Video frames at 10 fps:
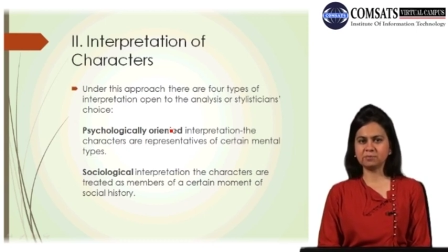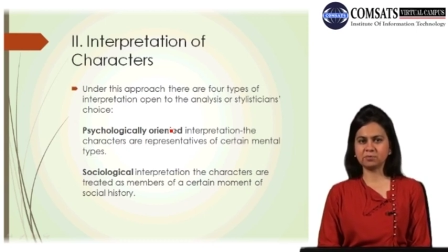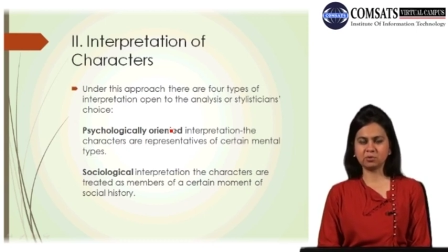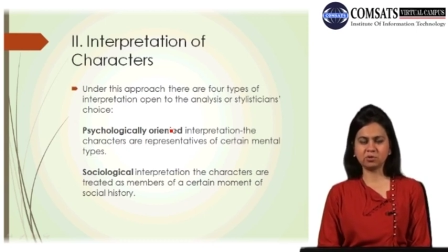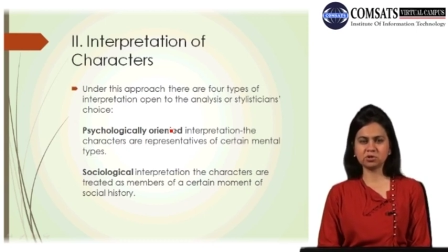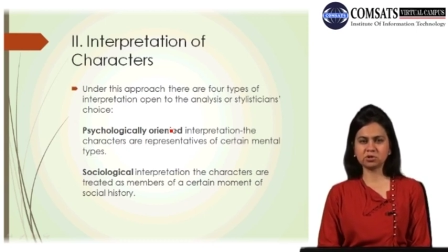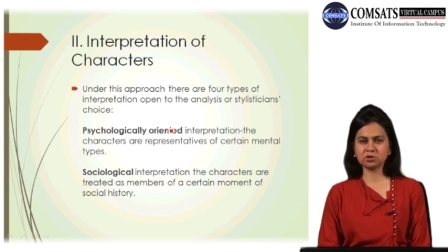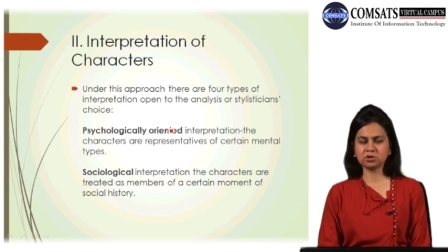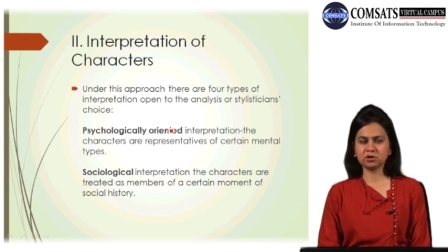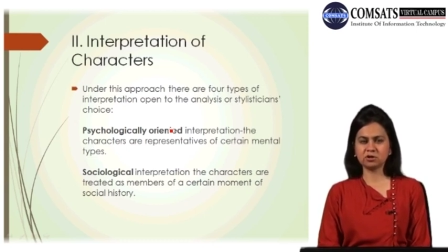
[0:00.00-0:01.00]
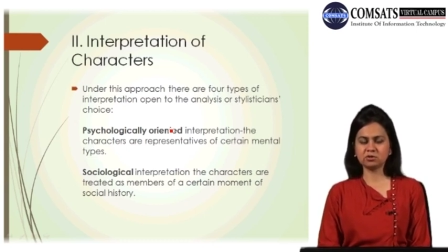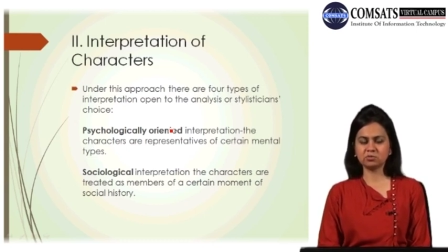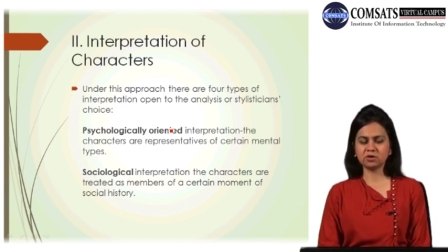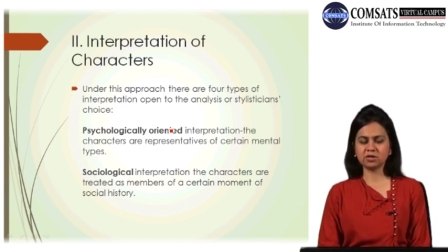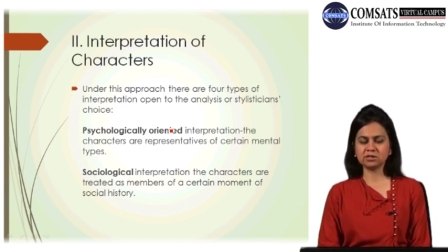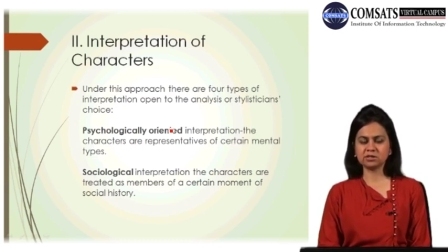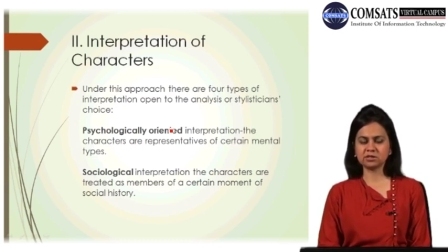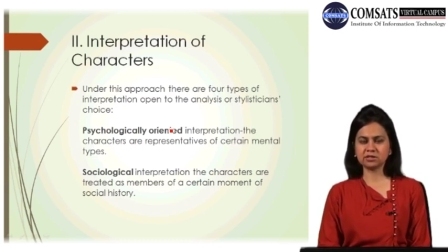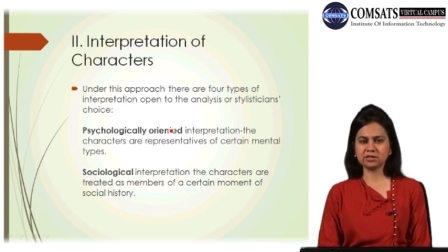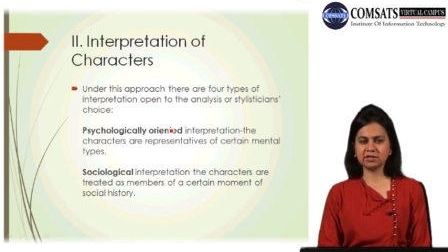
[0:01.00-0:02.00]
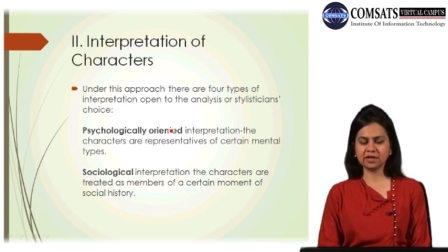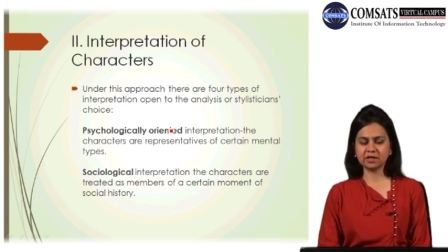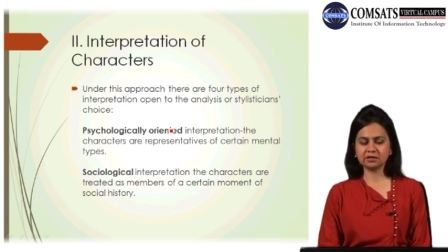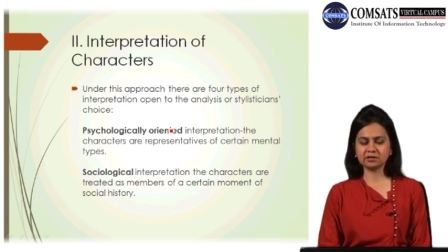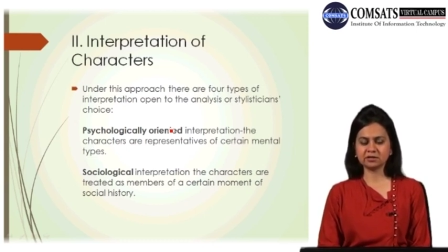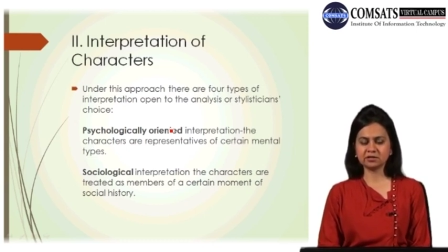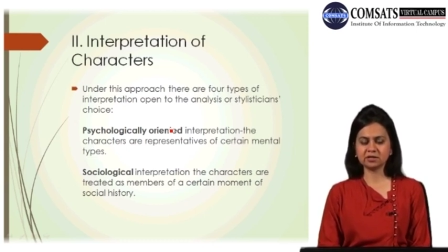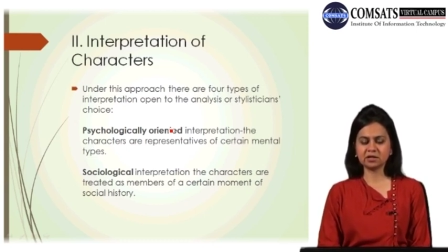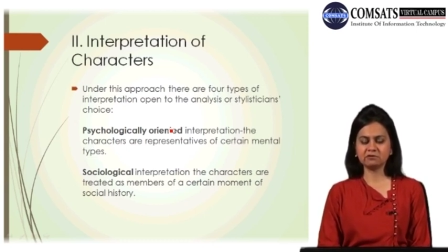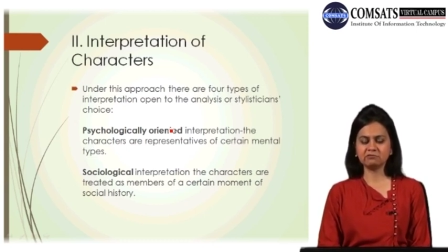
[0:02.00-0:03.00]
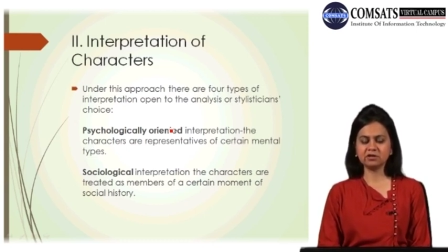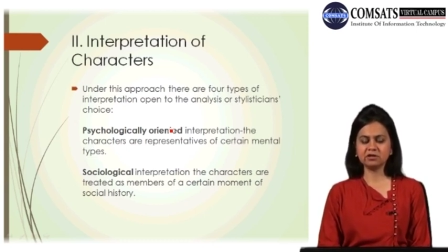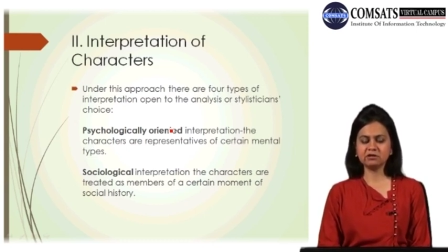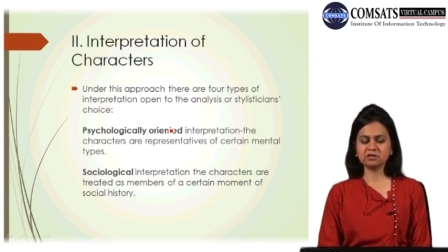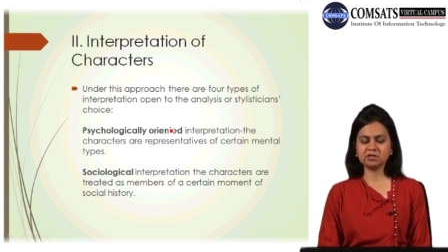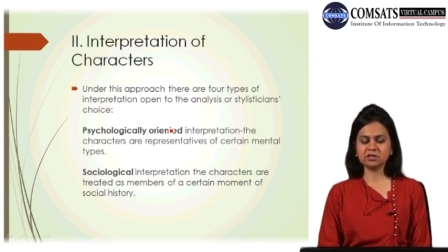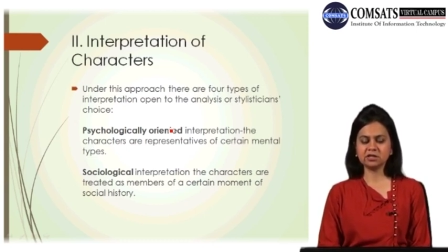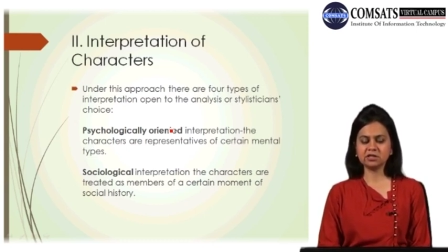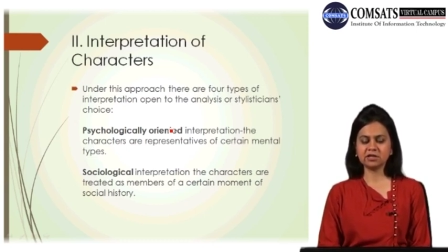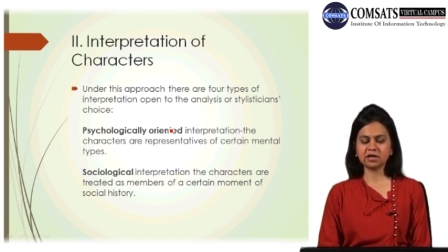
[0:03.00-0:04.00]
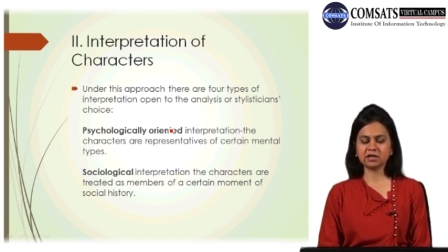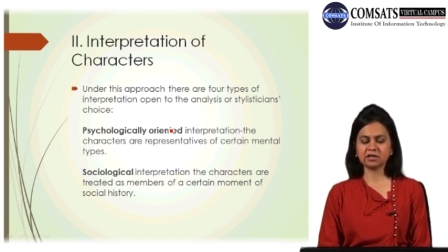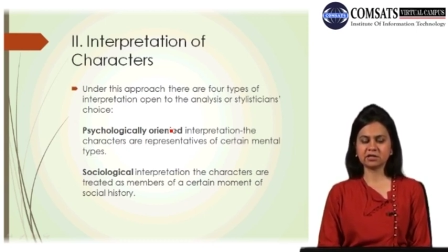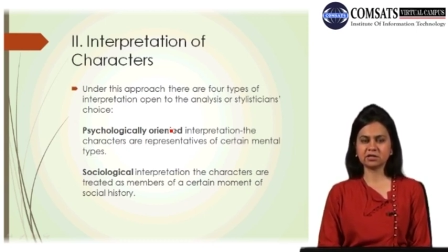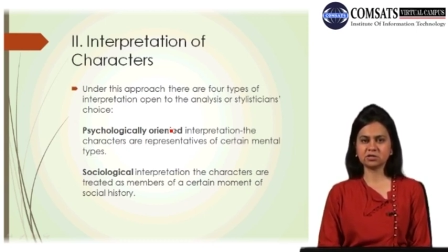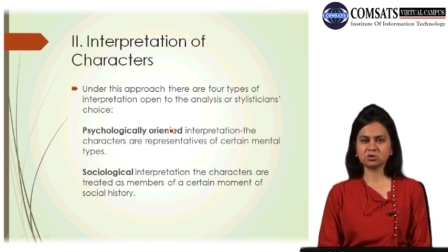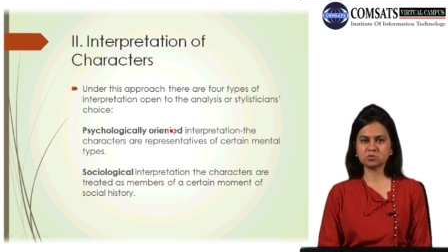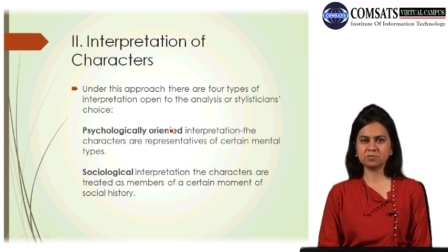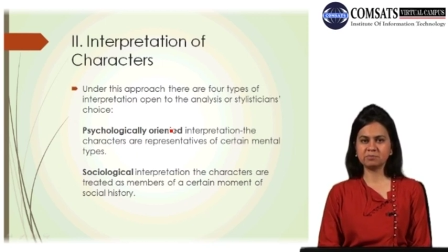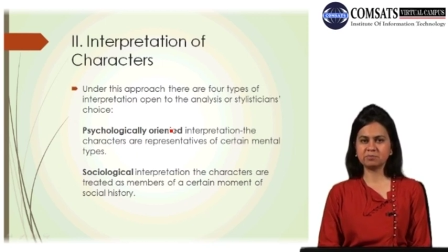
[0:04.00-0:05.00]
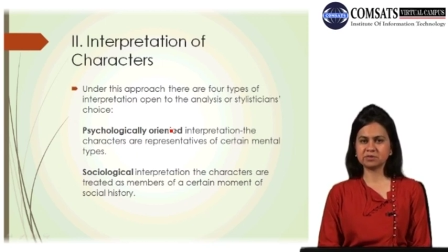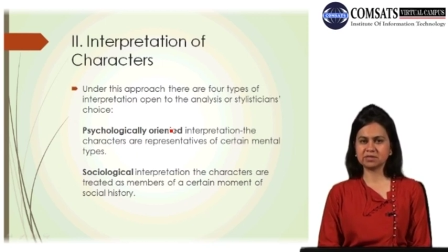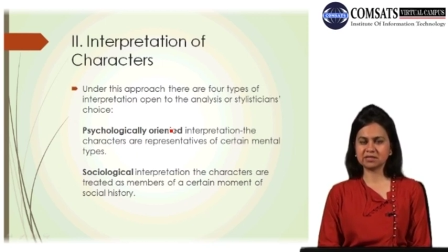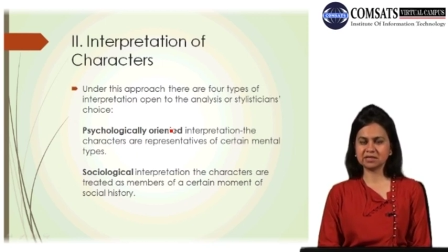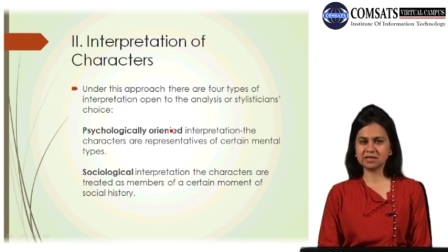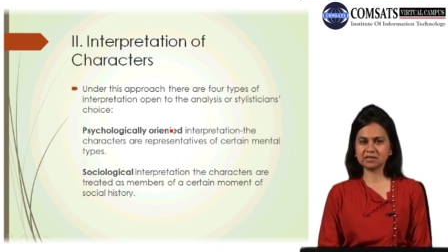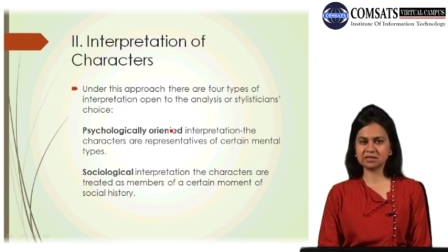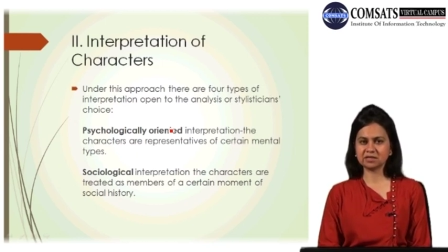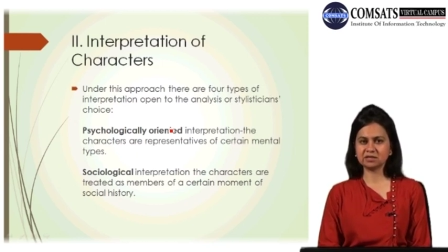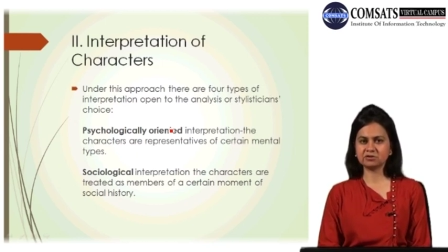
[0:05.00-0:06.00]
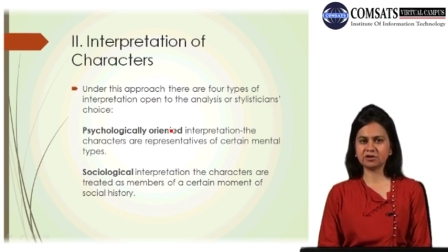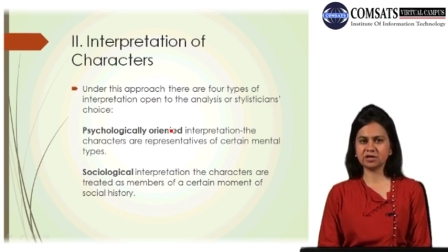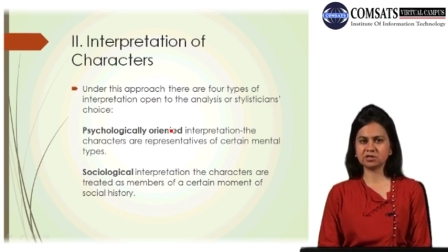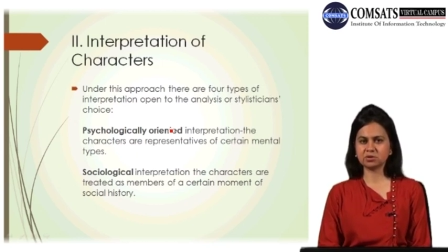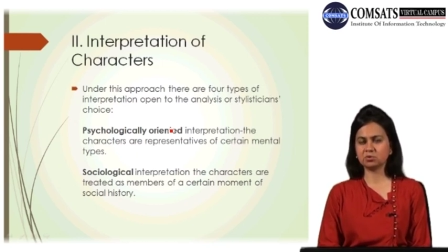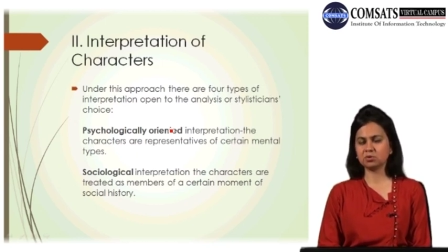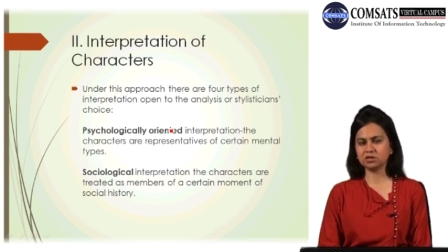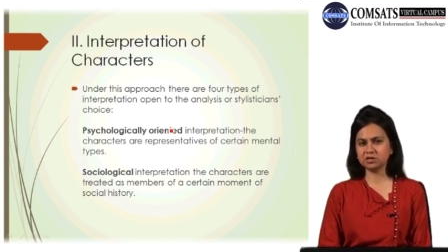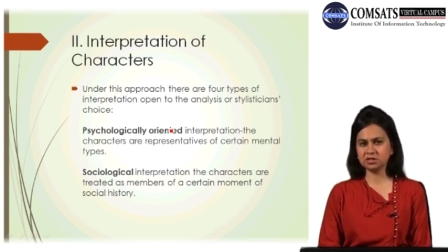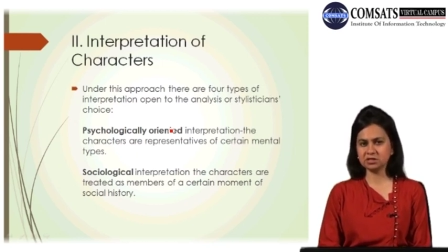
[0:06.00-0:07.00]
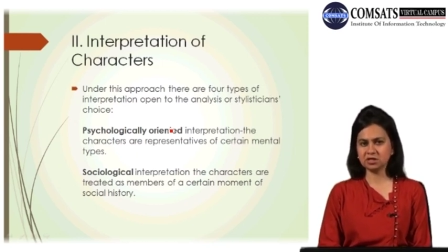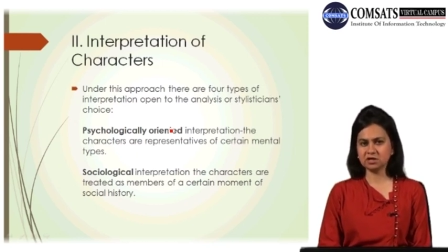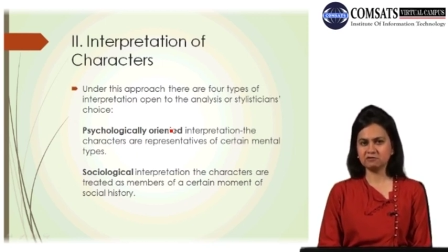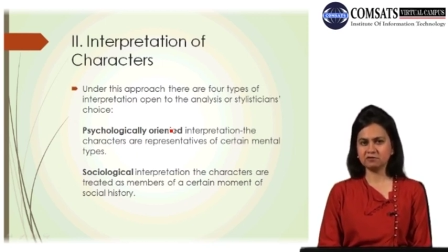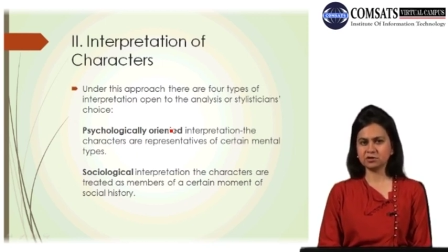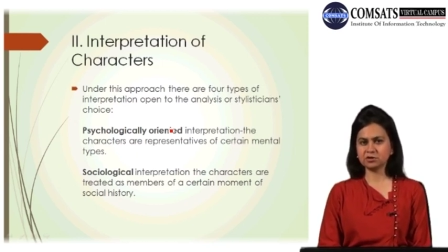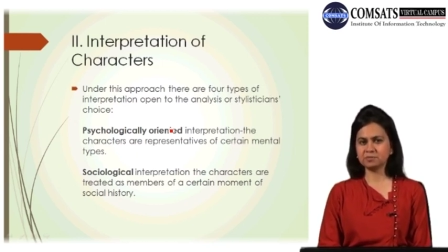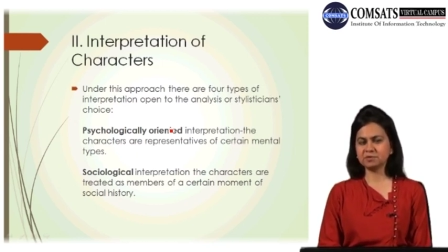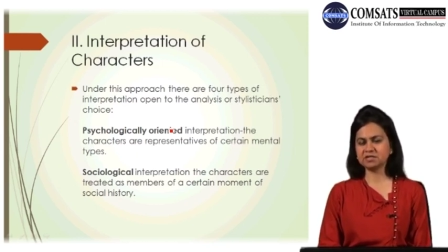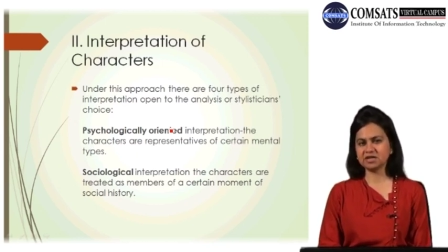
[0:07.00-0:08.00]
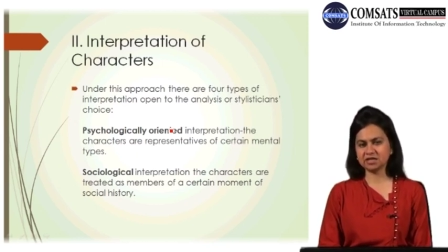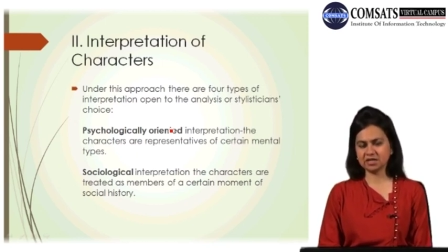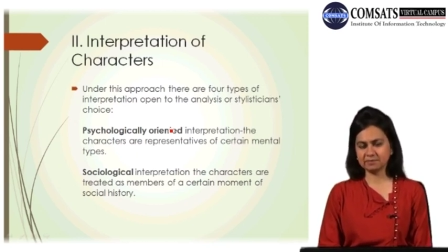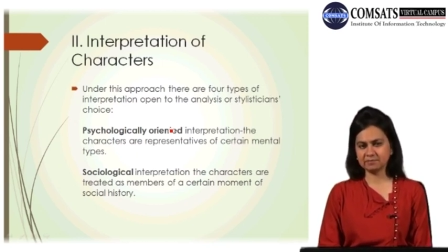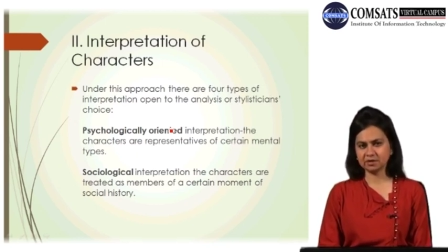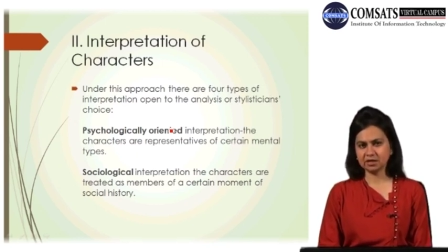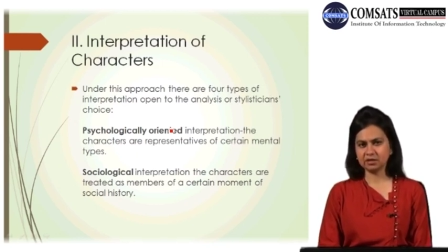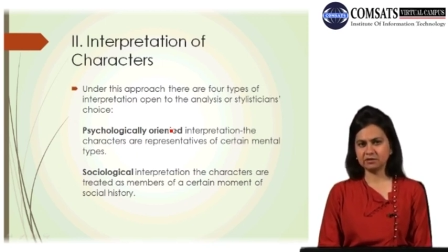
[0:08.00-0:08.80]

or approach towards the characters, we see the characters to be possessing certain traits or qualities which represent them.